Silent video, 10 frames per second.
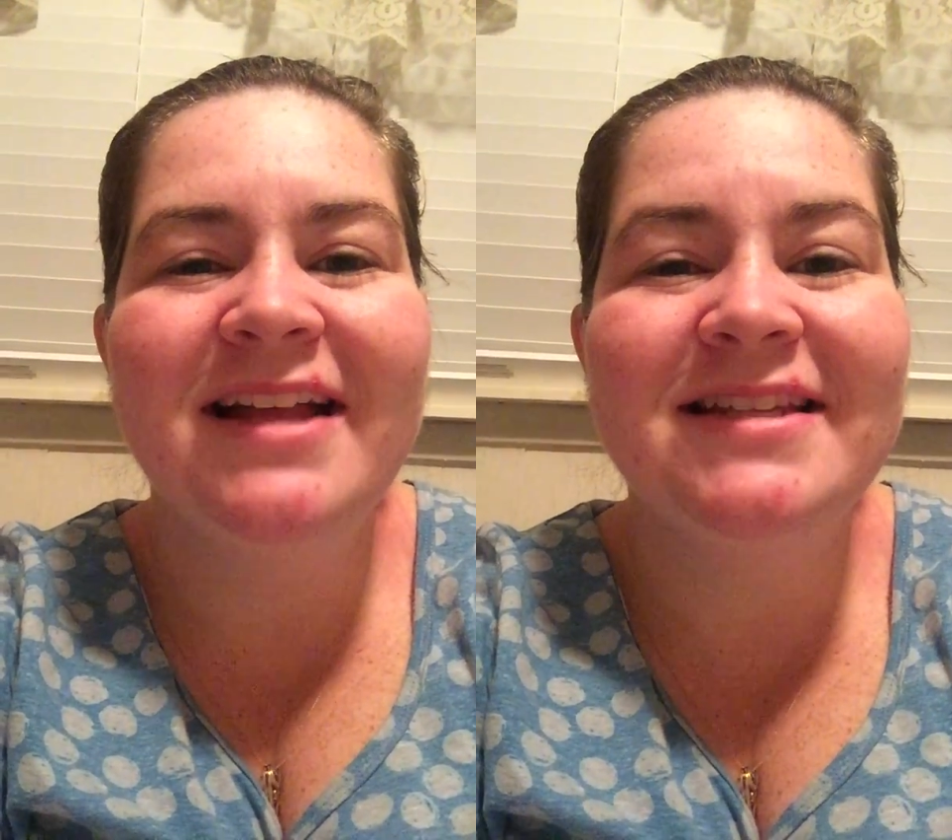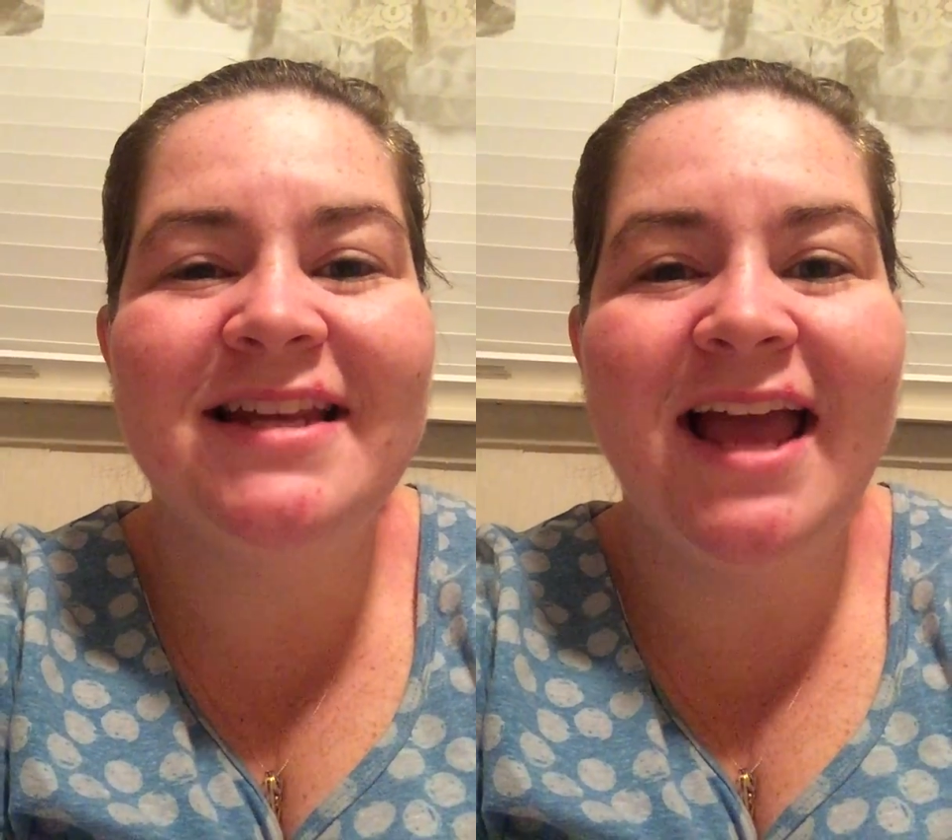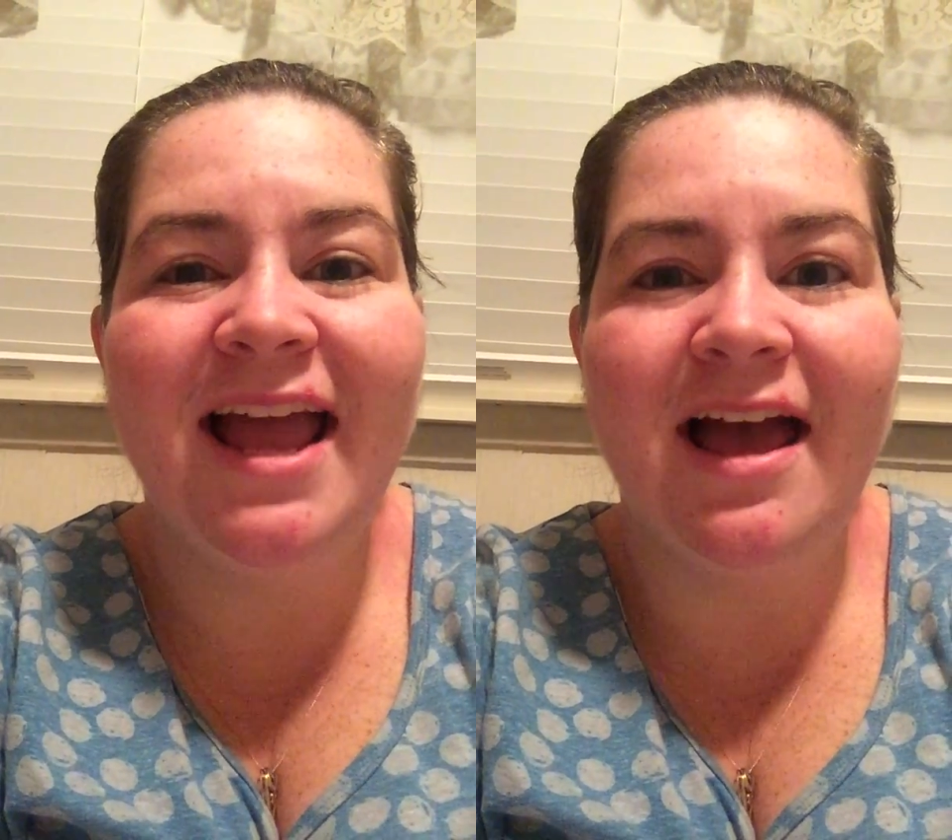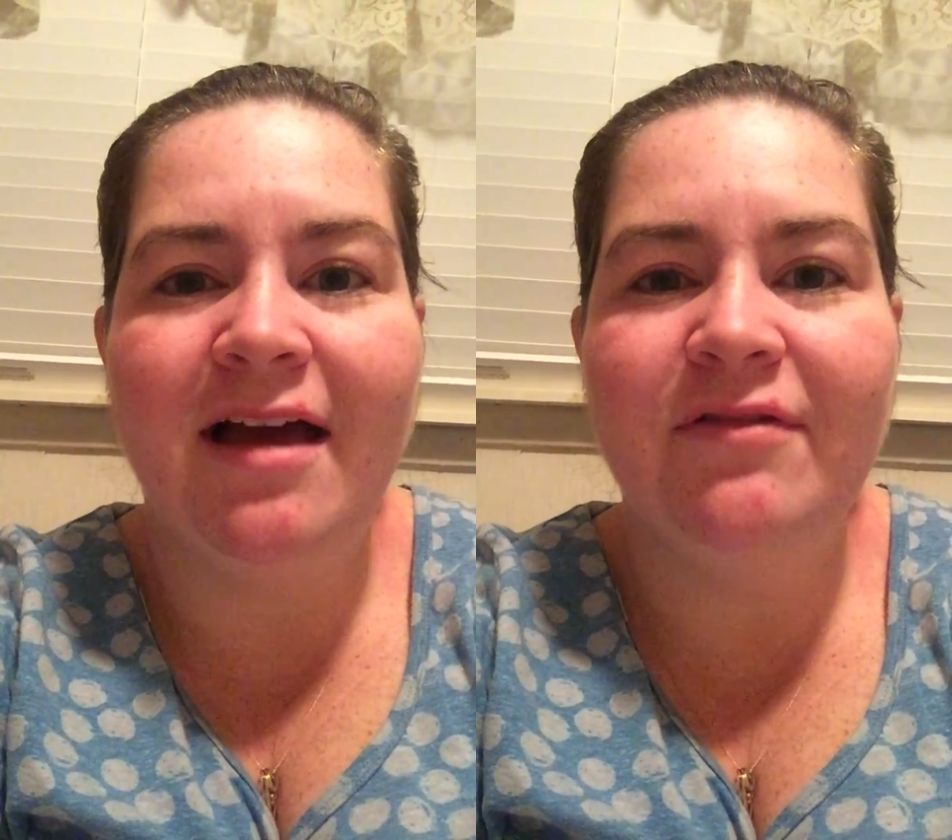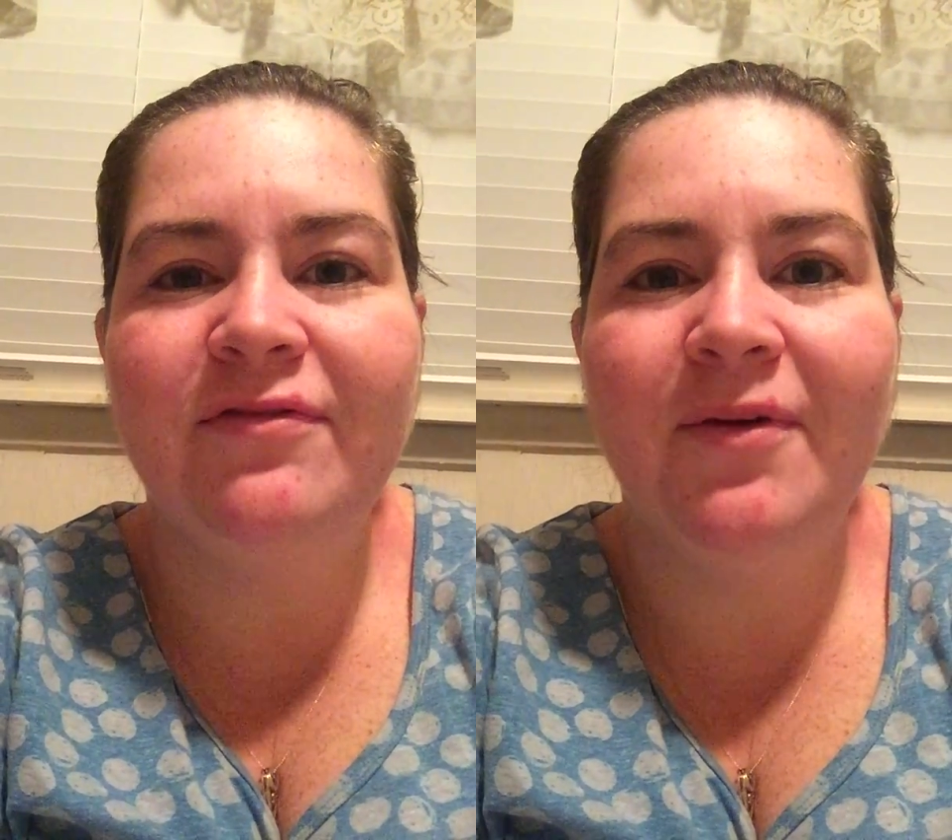today
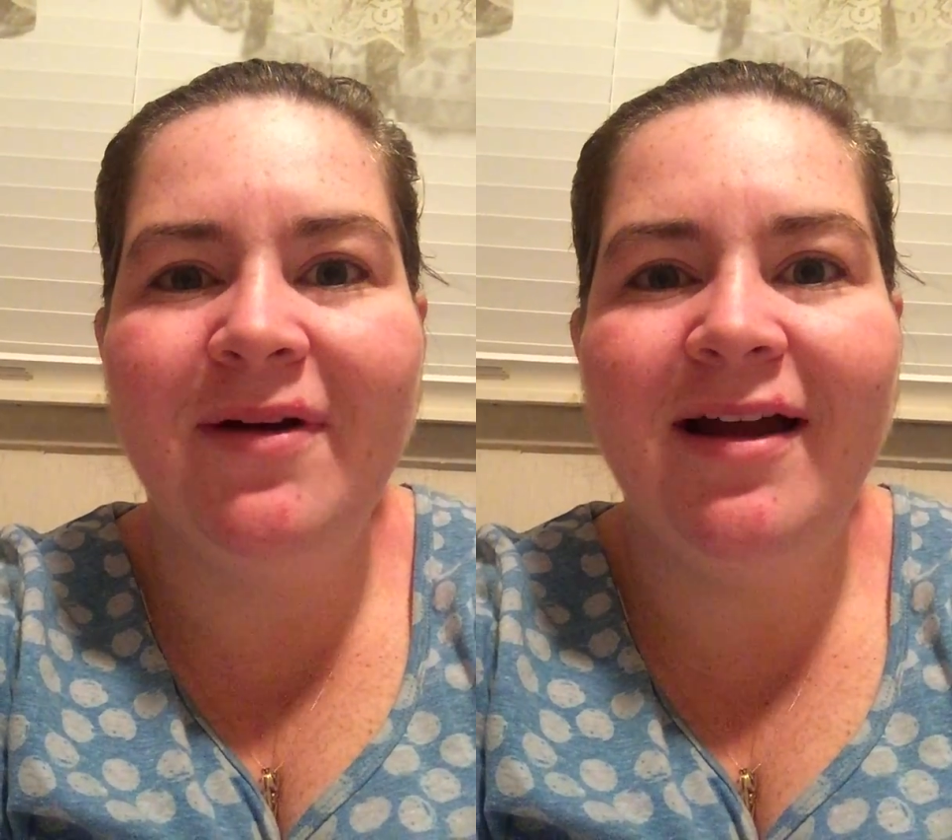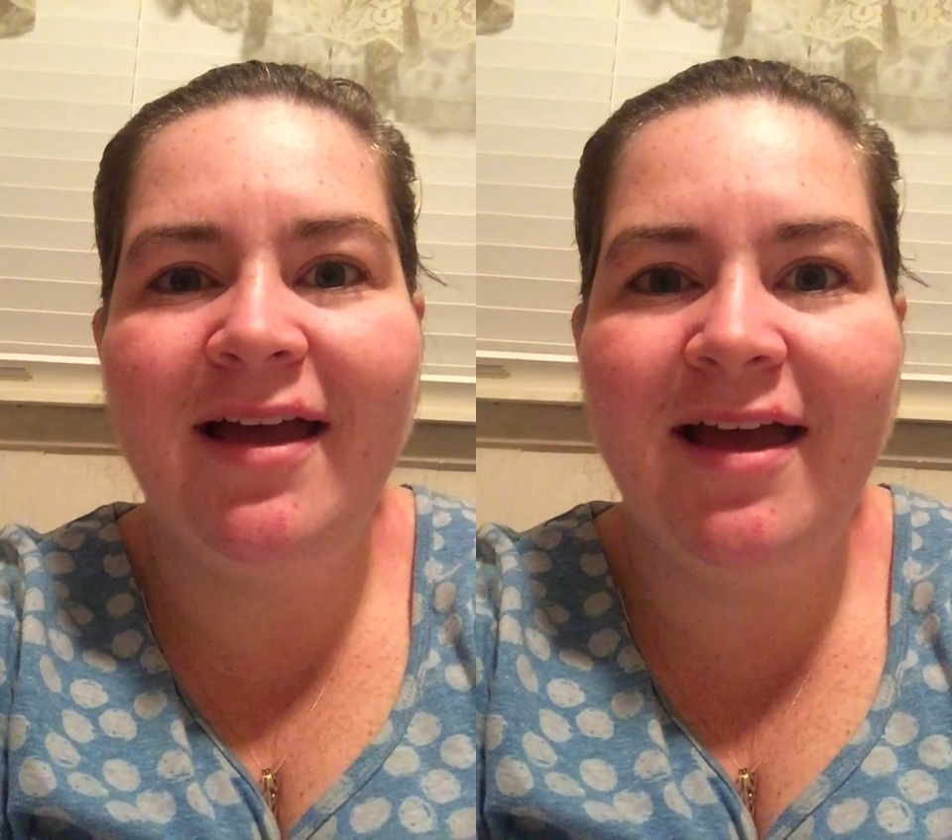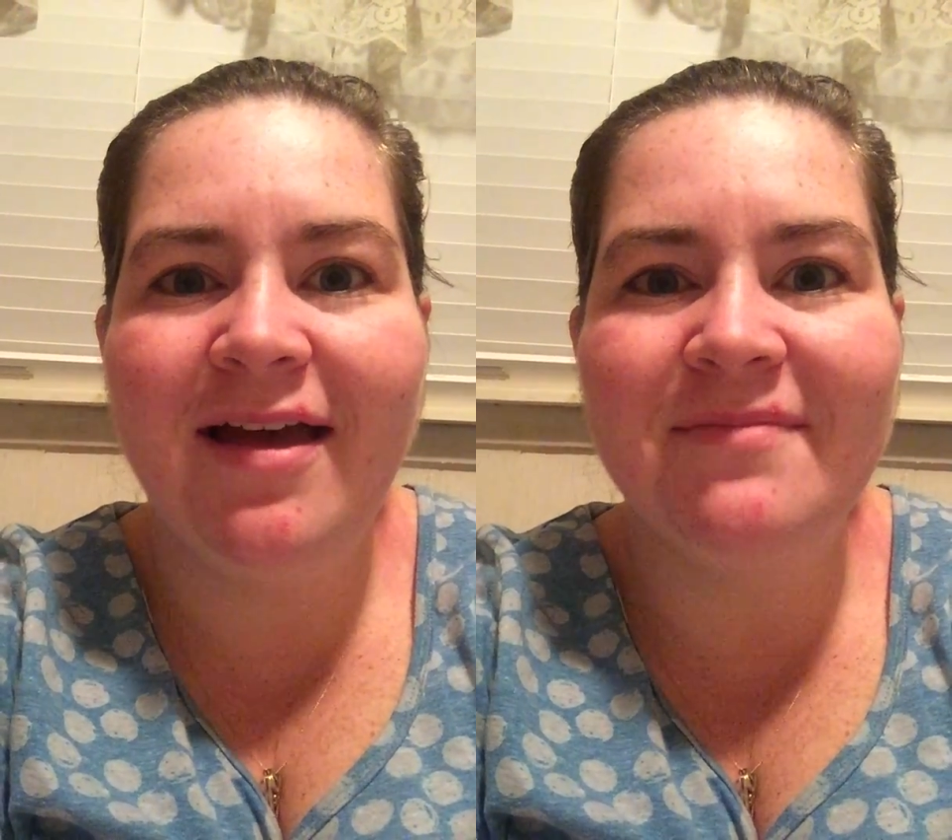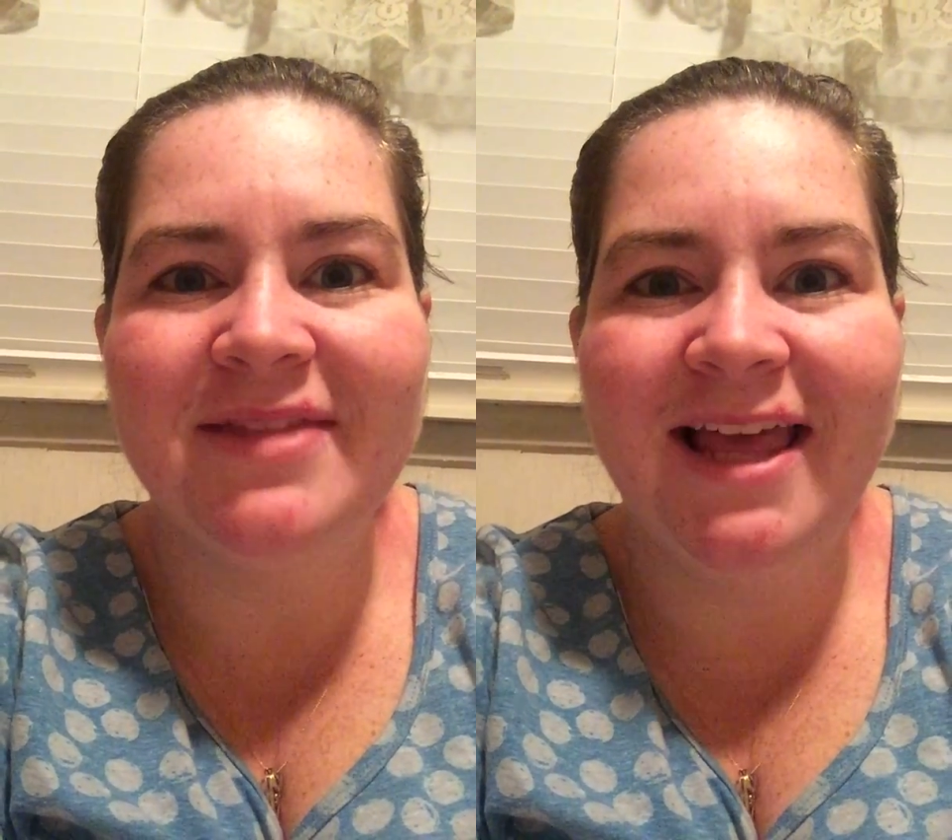at 4 a.m.